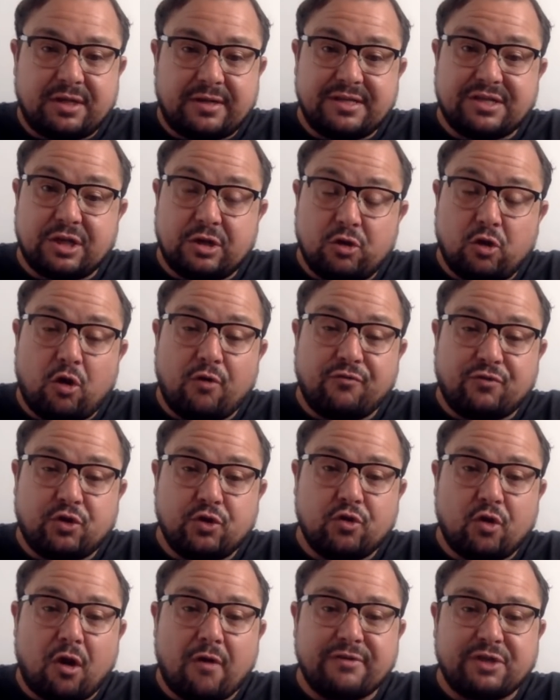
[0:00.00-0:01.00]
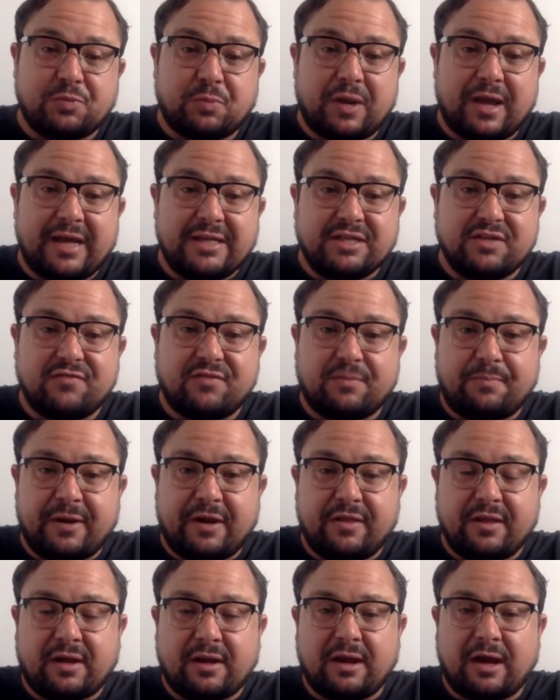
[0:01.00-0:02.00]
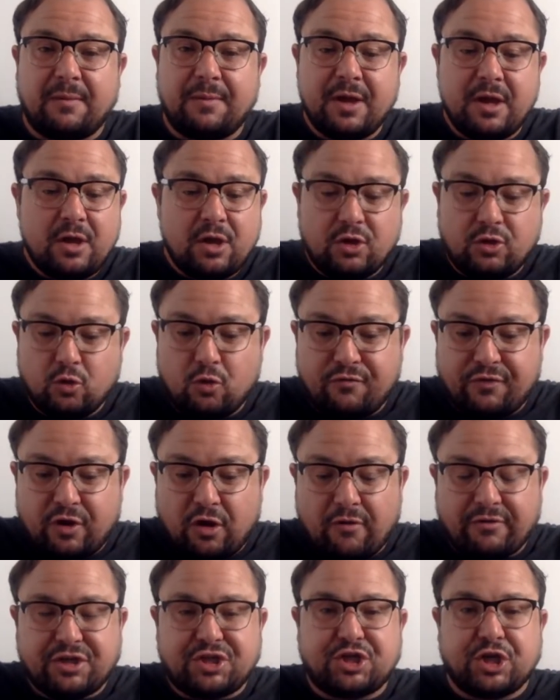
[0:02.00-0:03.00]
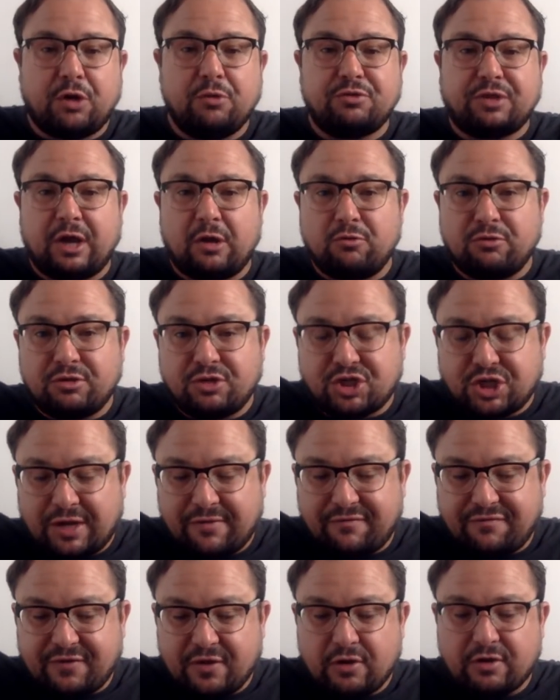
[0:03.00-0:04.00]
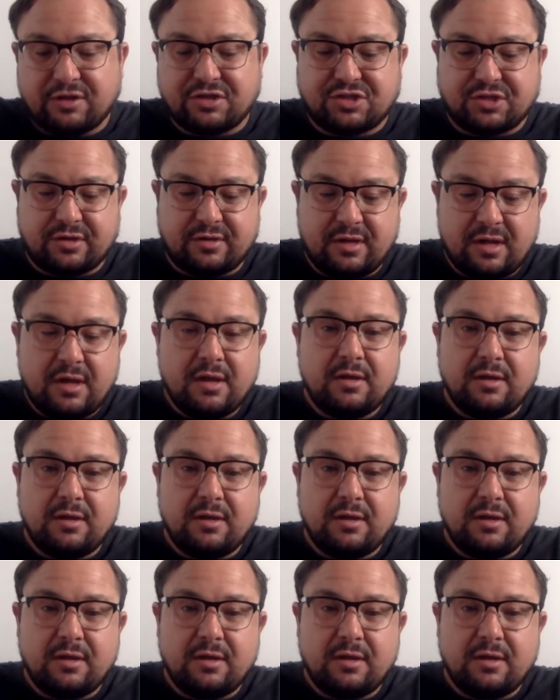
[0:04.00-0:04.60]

There's a lot of good Irish players that have been at the club. Northern Irish, Joe Dolan, Shane Ferguson.